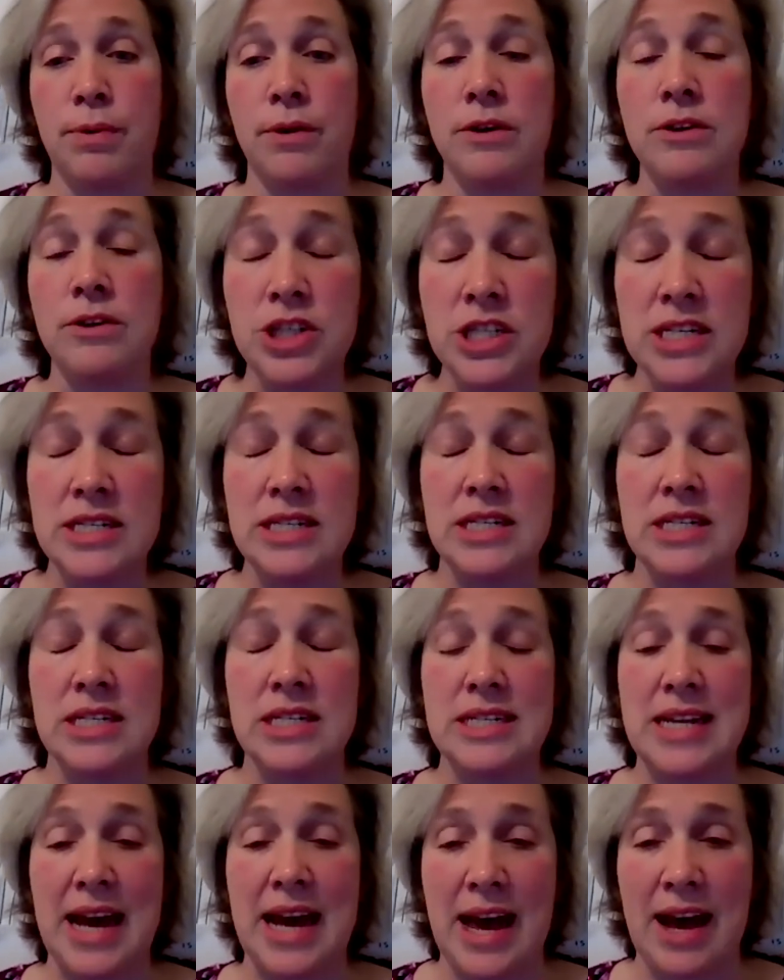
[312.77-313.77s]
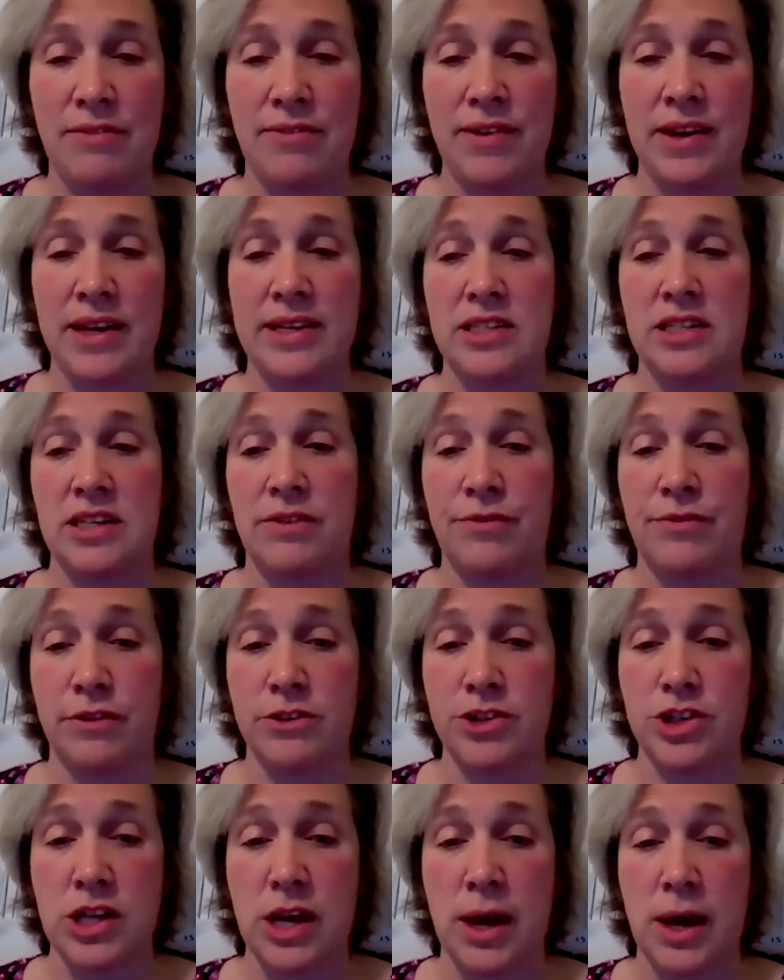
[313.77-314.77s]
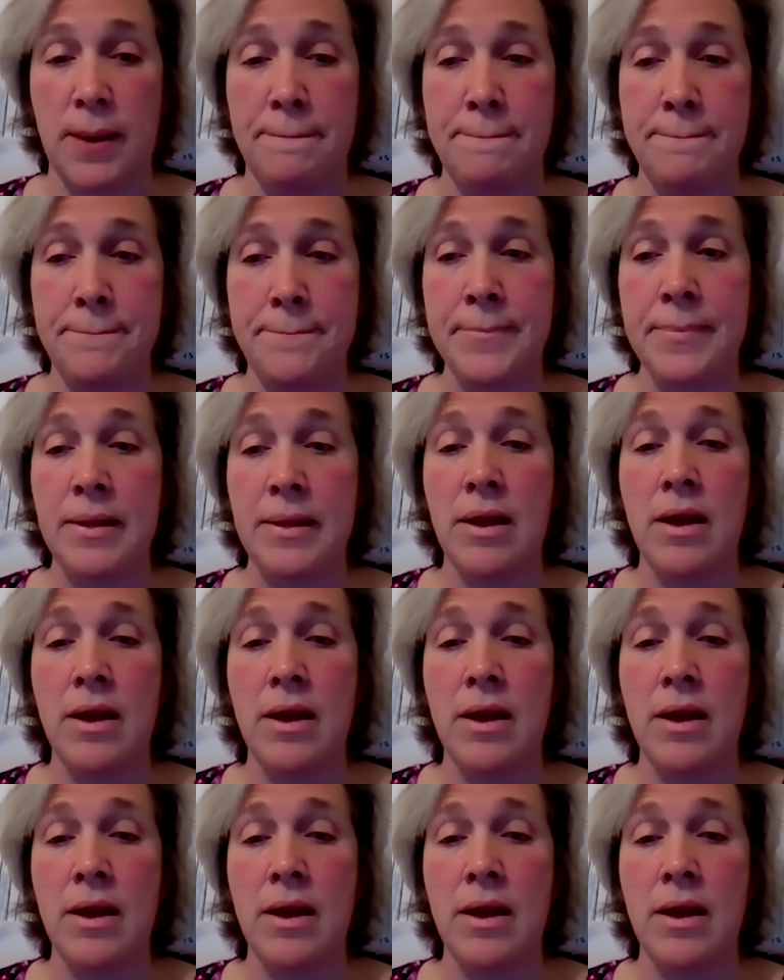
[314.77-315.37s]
persistent advocacy for some,